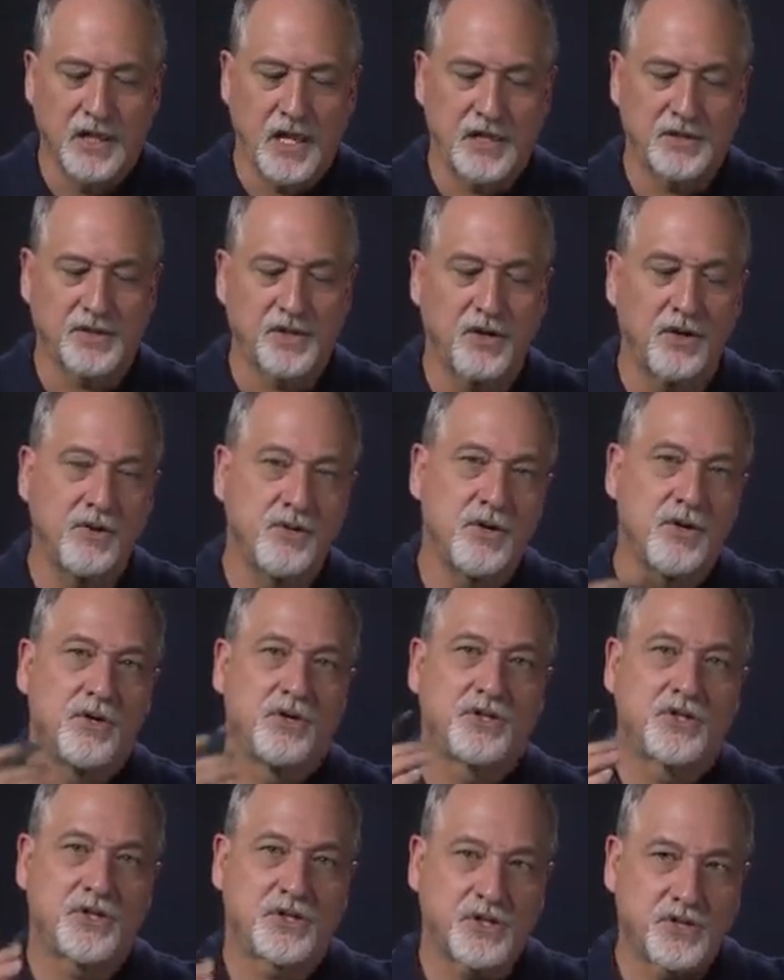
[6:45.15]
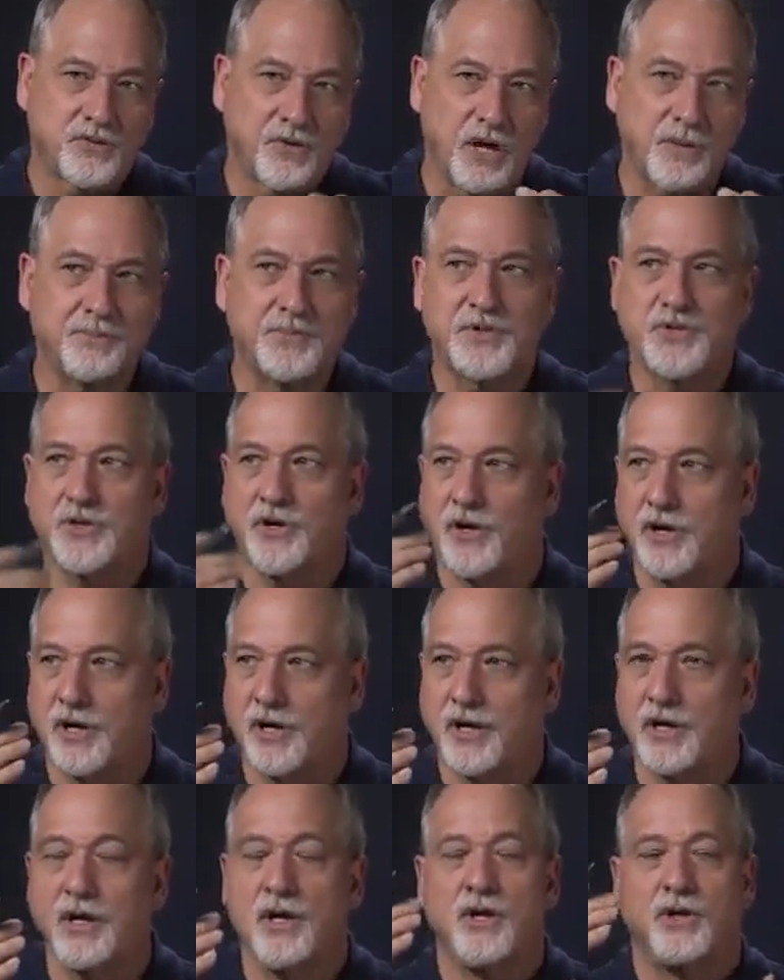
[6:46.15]
And so scripts
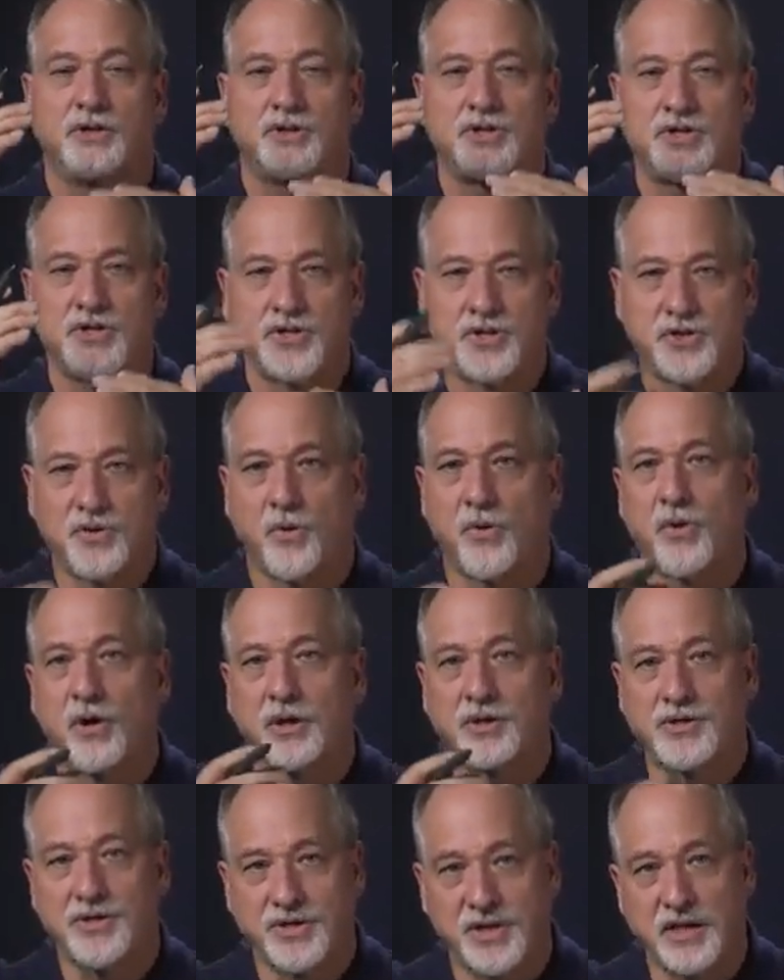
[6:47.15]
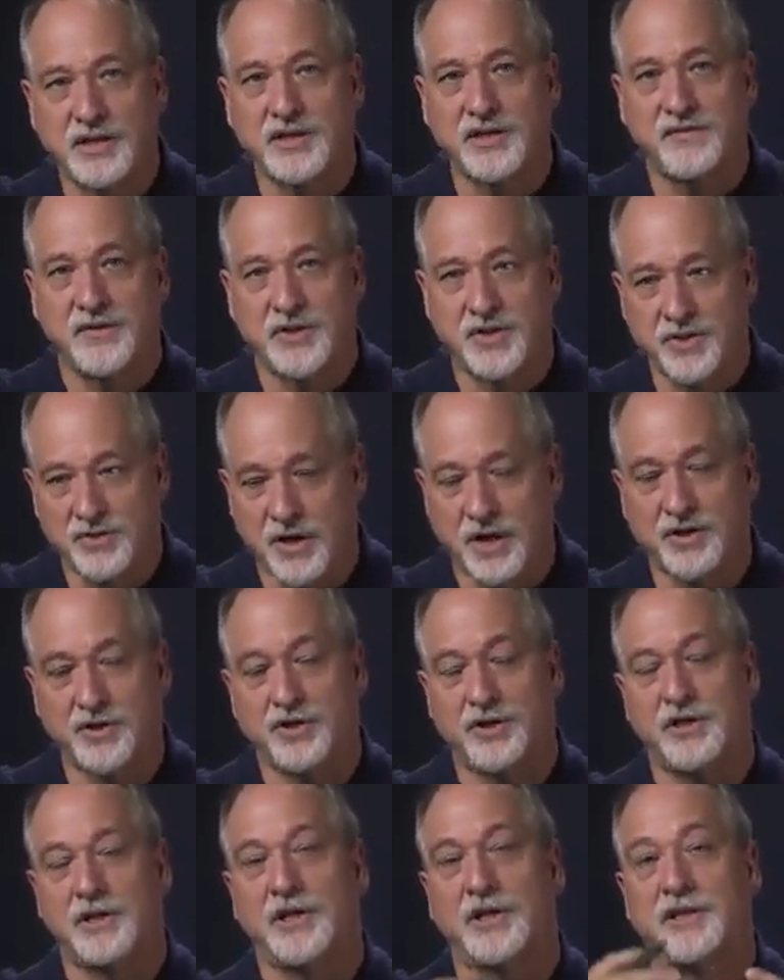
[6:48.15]
are stored sets of
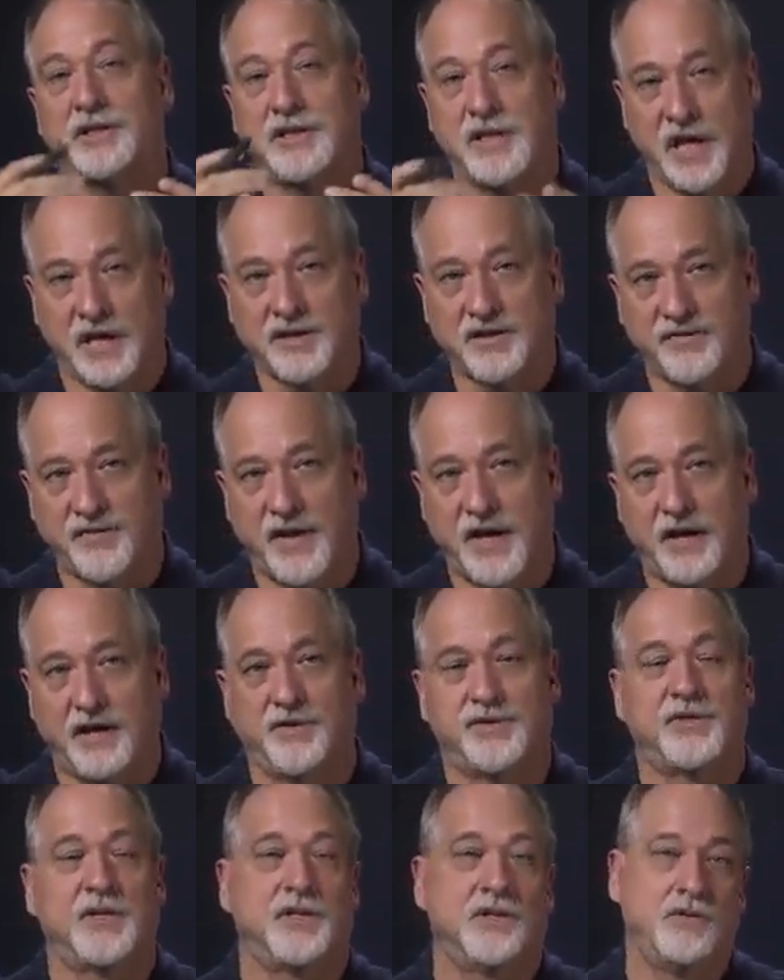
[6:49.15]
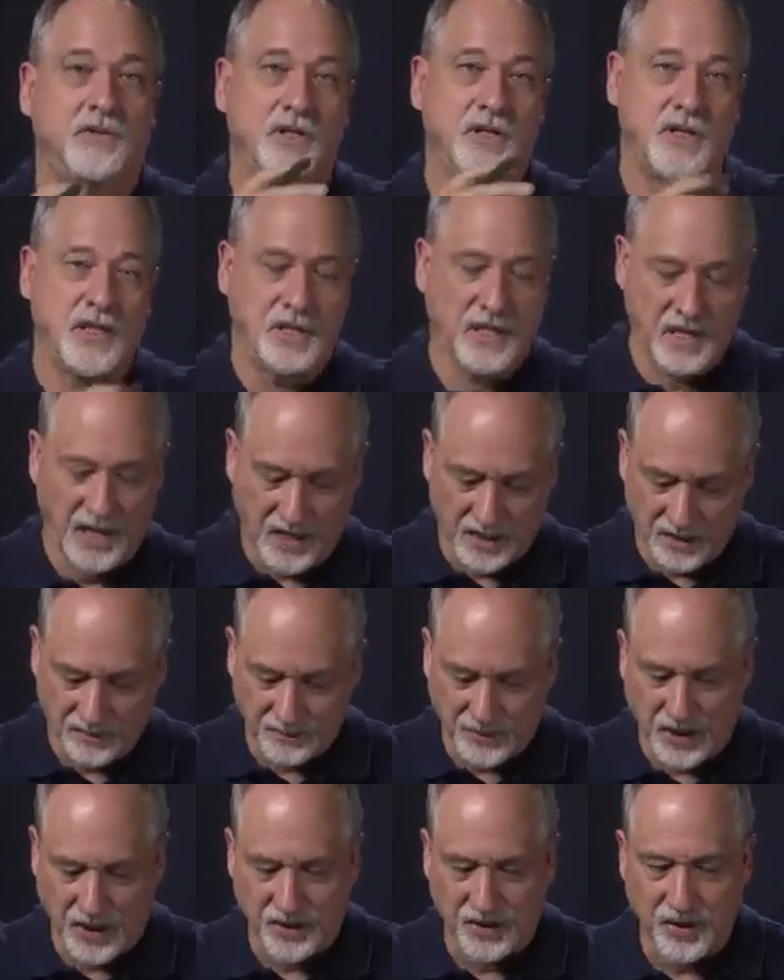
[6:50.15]
instruction in text files that you can then hand to
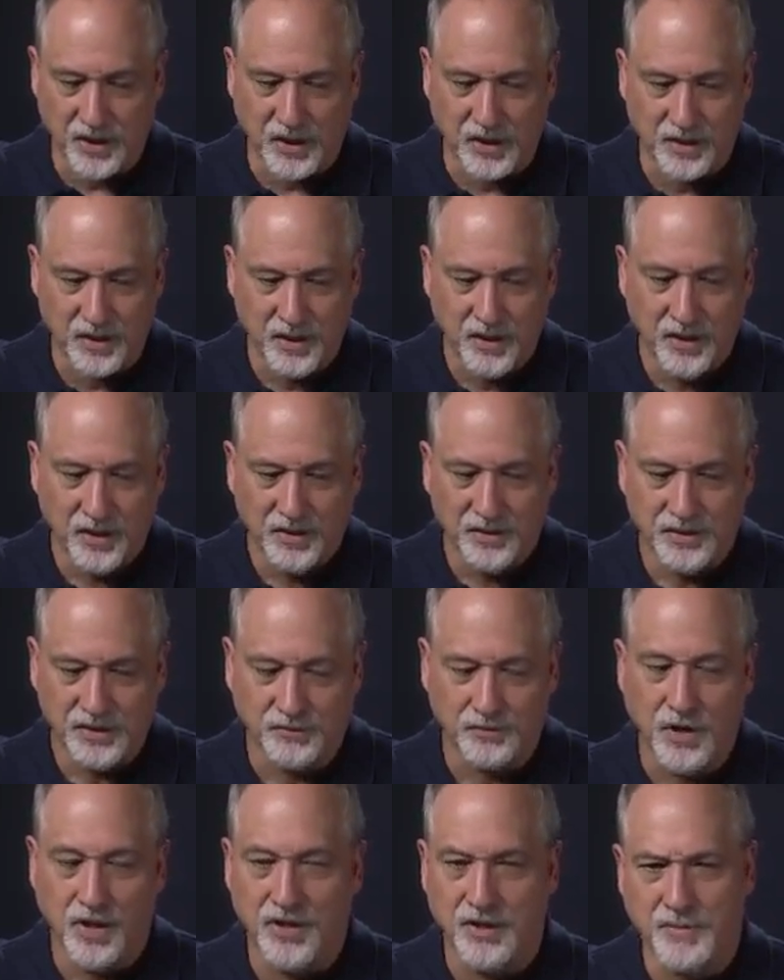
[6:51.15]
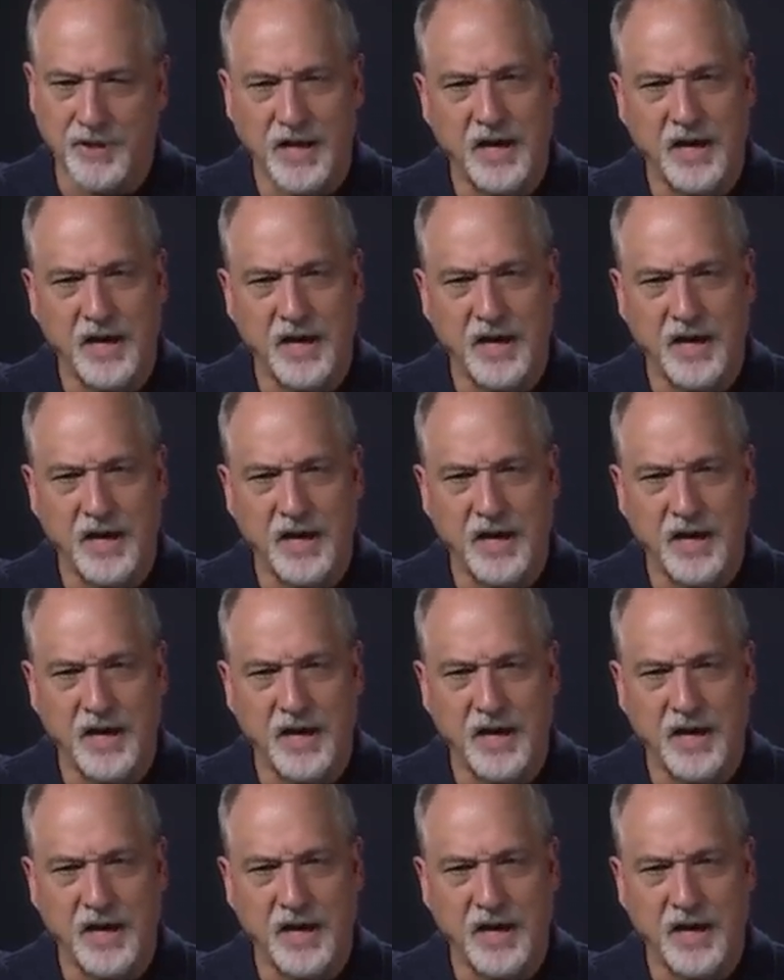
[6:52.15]
Python to run them.